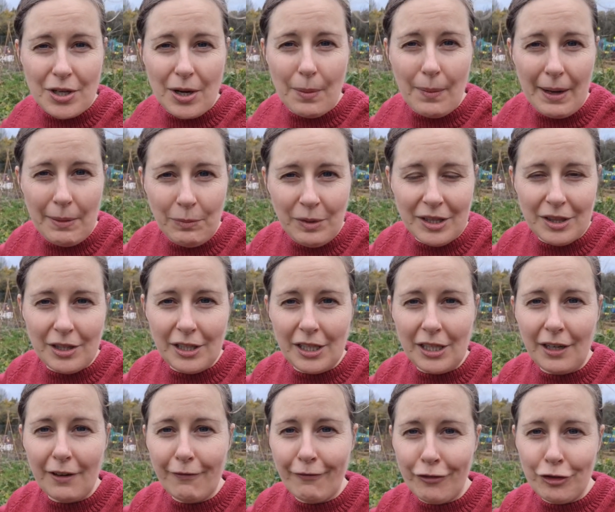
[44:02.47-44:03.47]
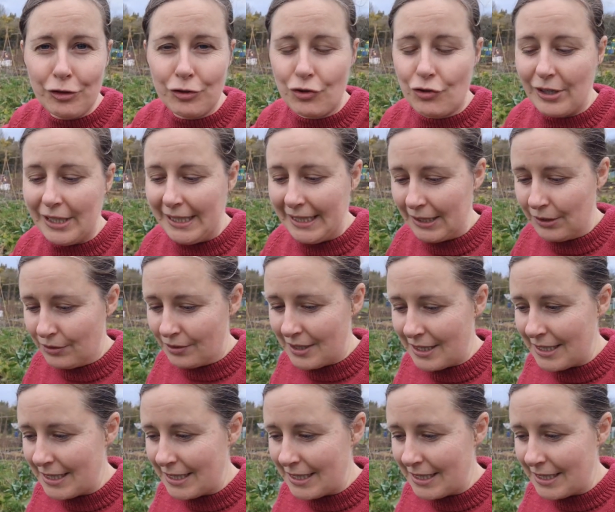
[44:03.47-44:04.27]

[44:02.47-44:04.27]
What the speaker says: So I went with the fruit tree guild